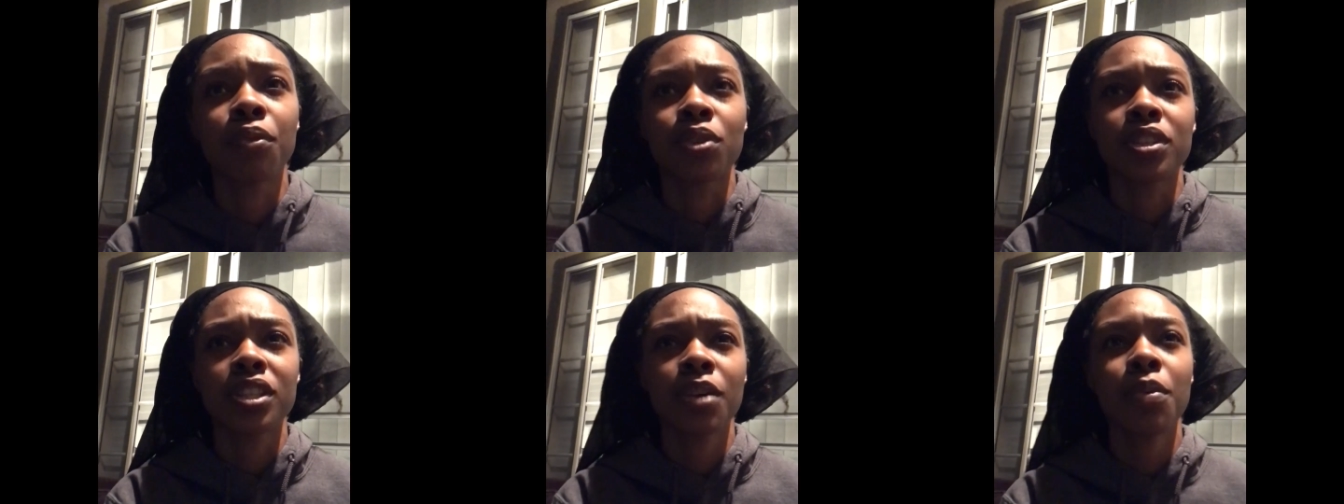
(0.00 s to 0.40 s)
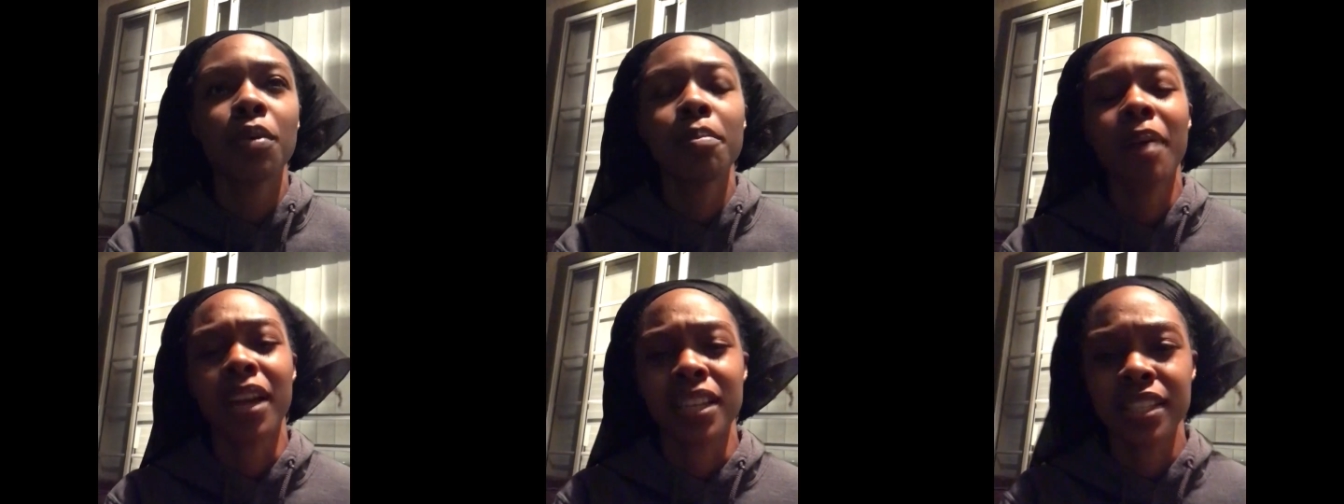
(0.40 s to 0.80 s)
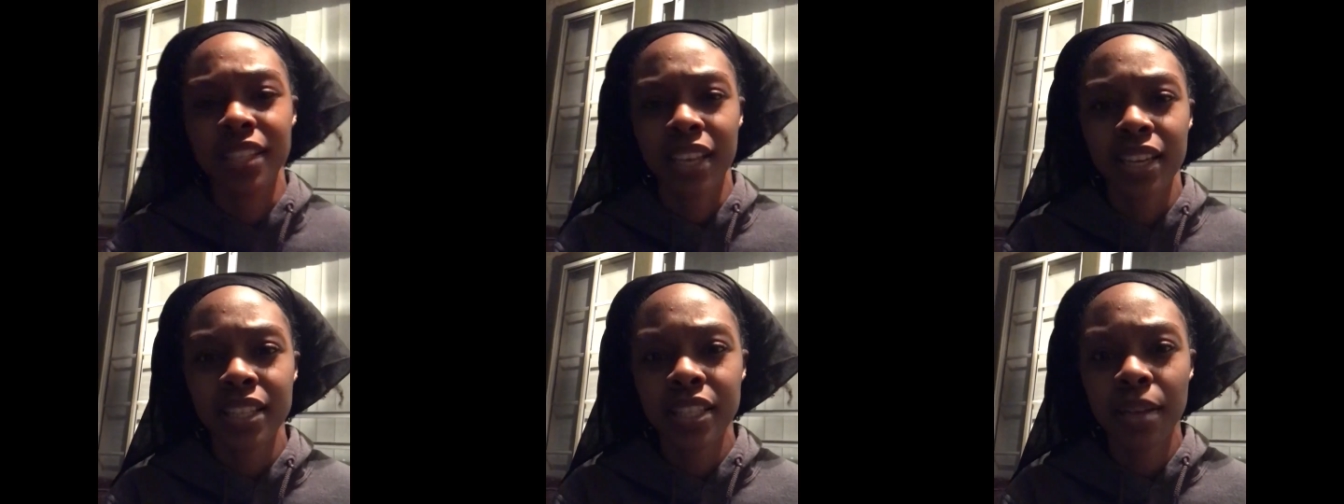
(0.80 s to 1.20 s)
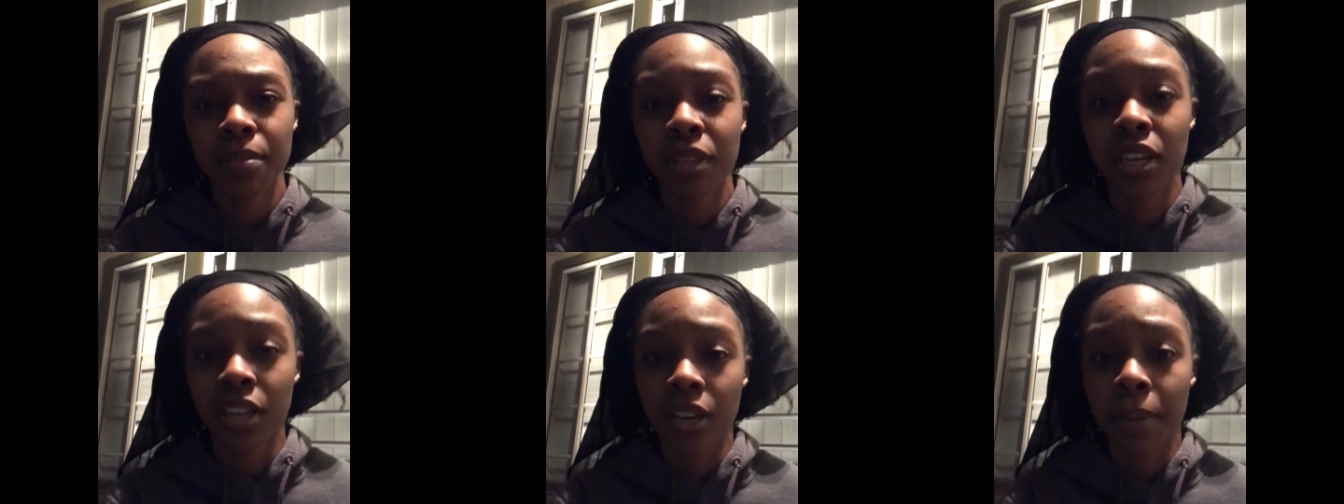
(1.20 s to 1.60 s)
or someone might have said
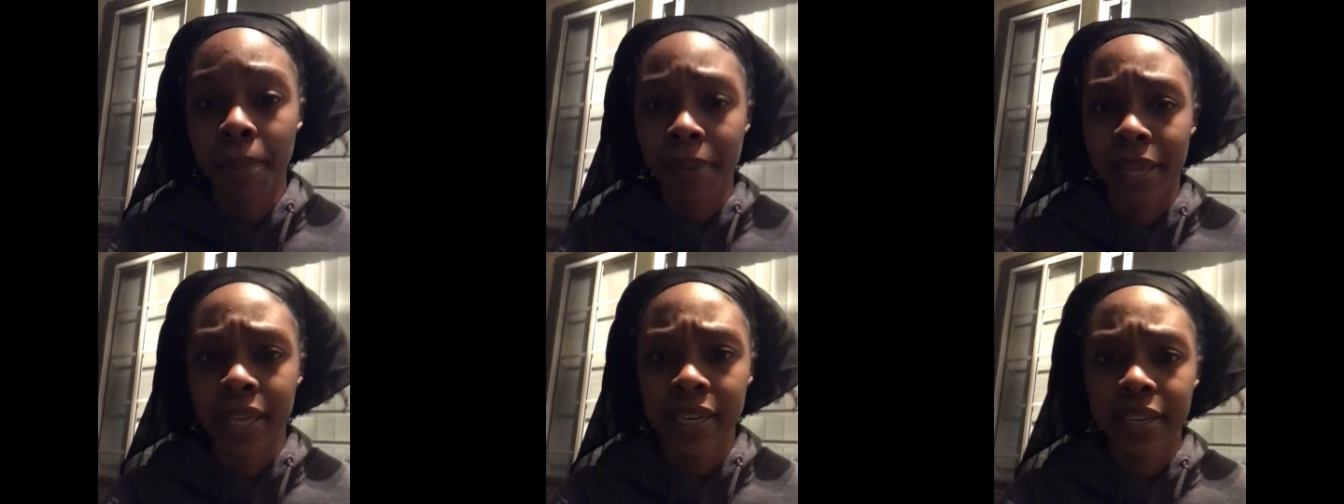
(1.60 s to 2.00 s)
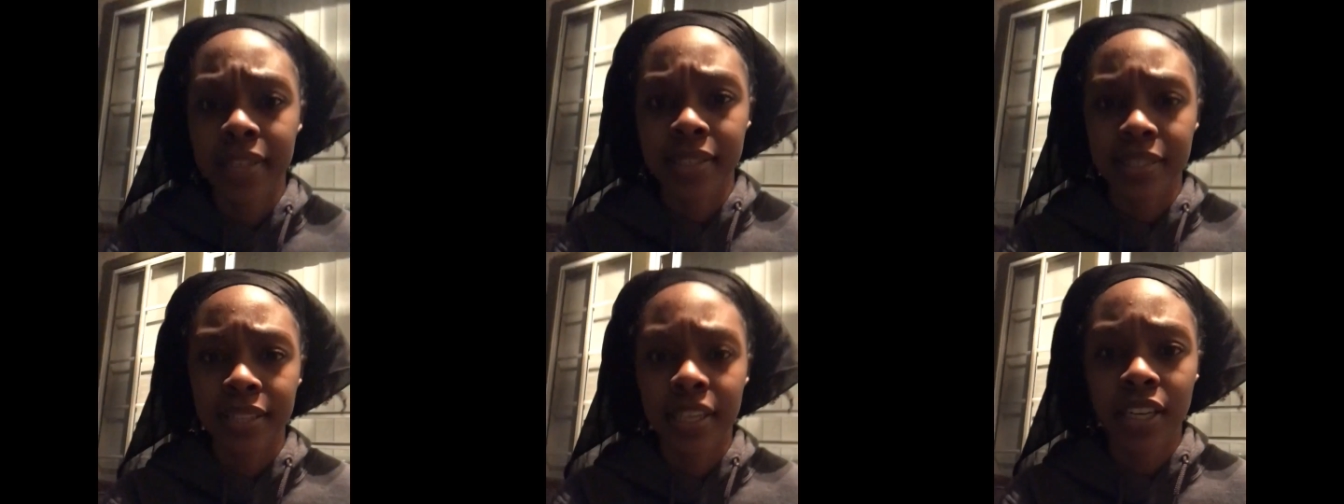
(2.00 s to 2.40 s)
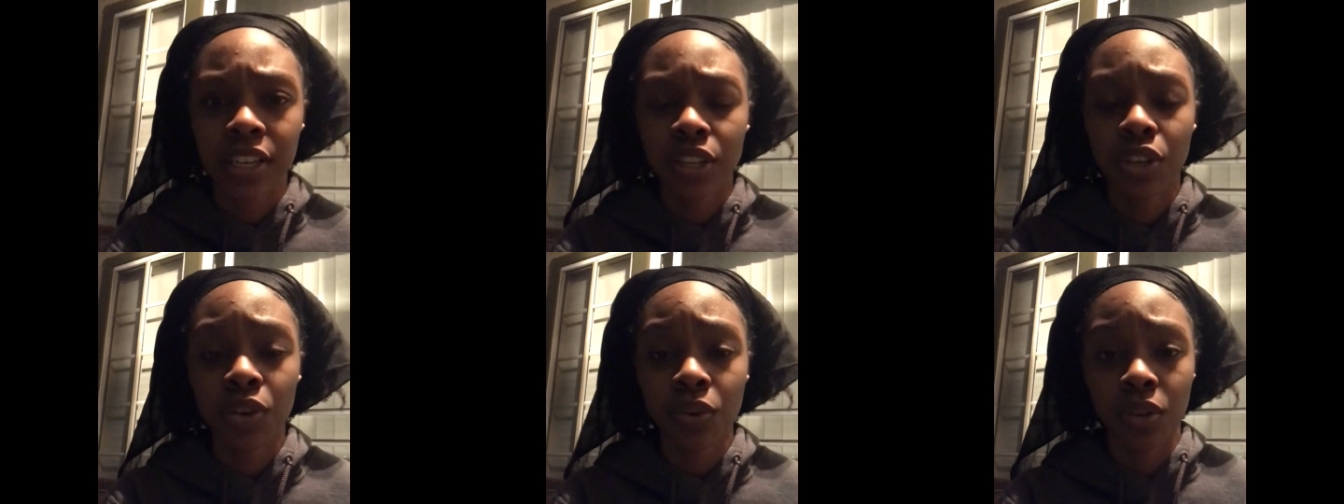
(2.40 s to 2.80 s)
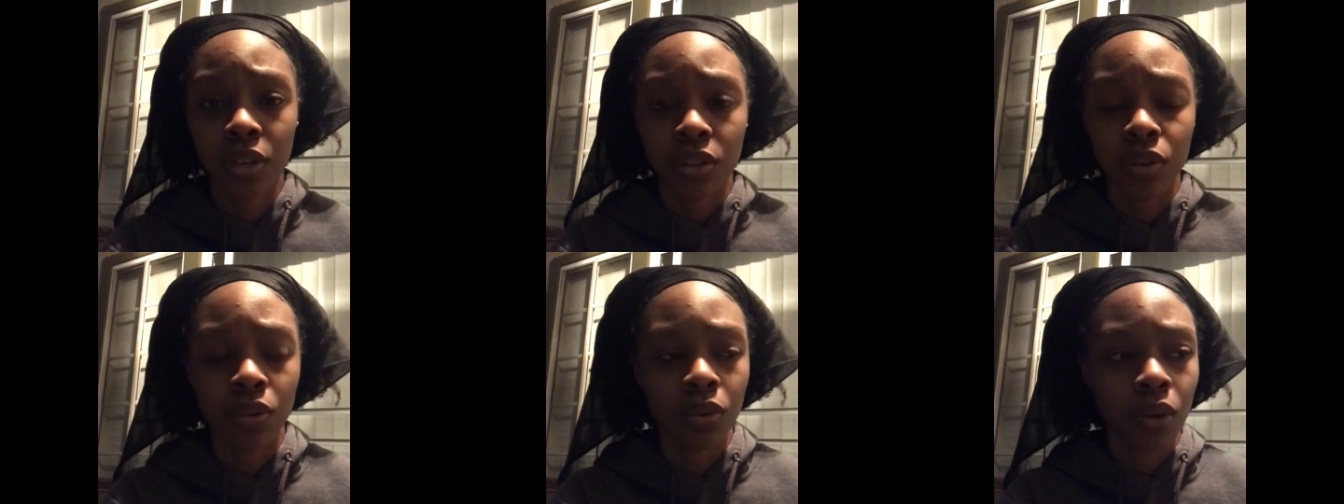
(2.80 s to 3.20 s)
something and it planted a seed in you
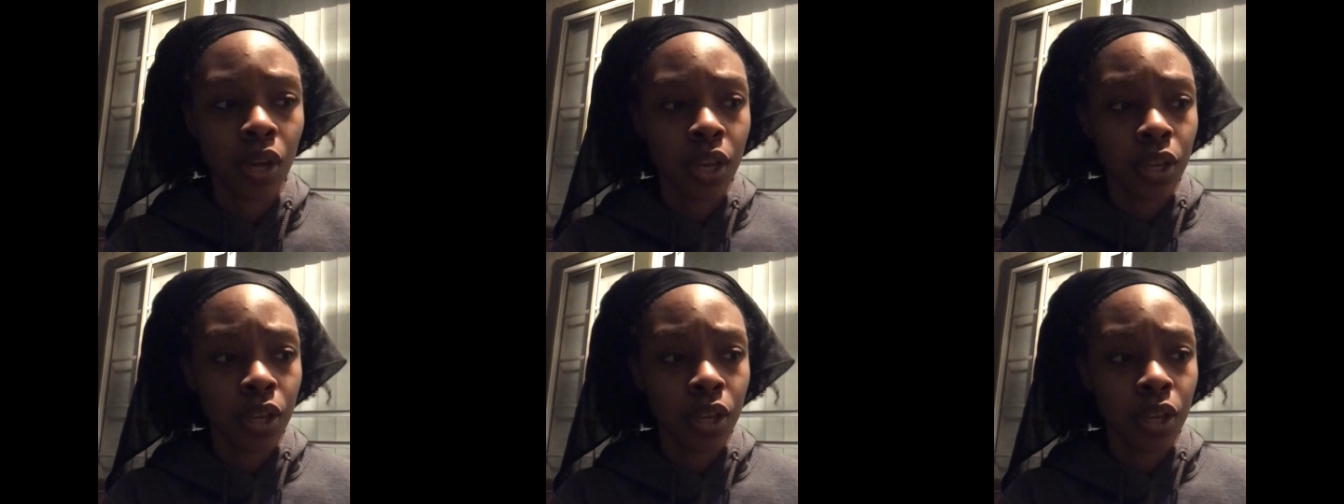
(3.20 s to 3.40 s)
and you